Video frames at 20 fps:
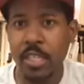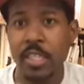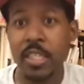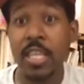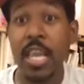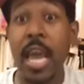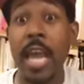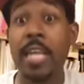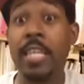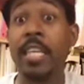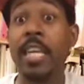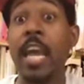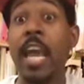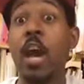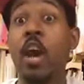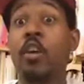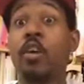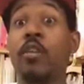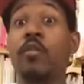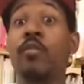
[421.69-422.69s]
sat
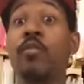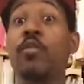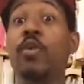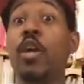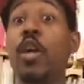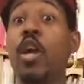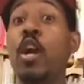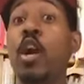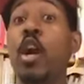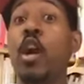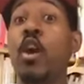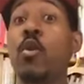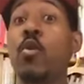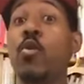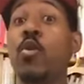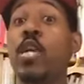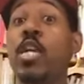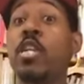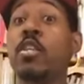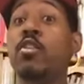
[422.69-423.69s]
down
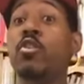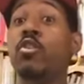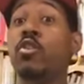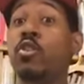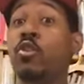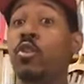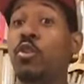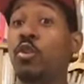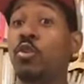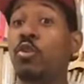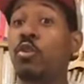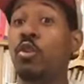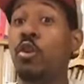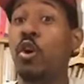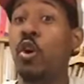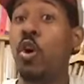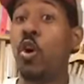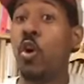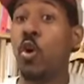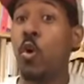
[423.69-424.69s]
very
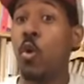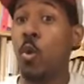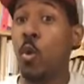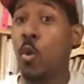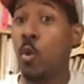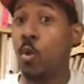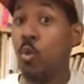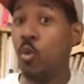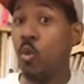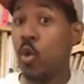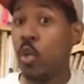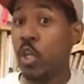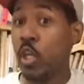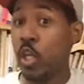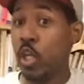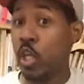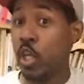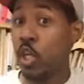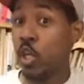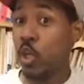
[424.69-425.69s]

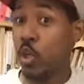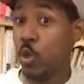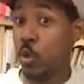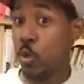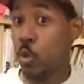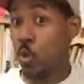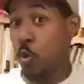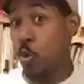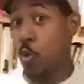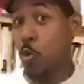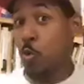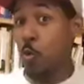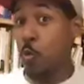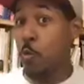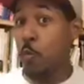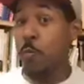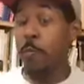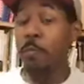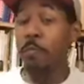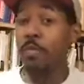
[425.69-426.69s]
slowly?
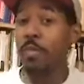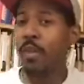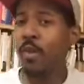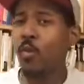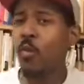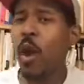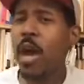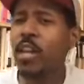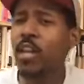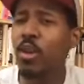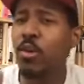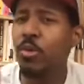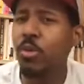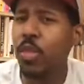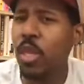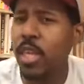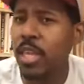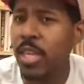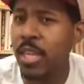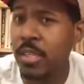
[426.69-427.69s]
Why do you
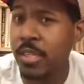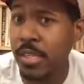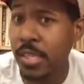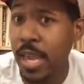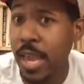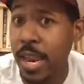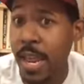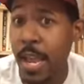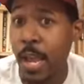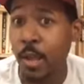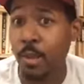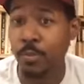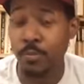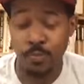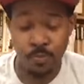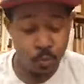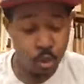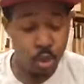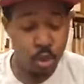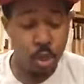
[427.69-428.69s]
think he sat
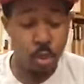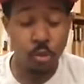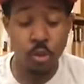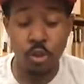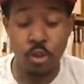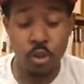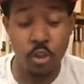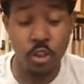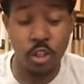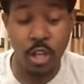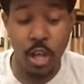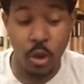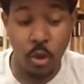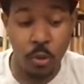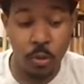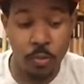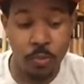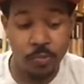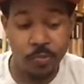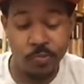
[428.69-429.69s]
down so
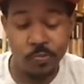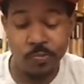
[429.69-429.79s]
slow?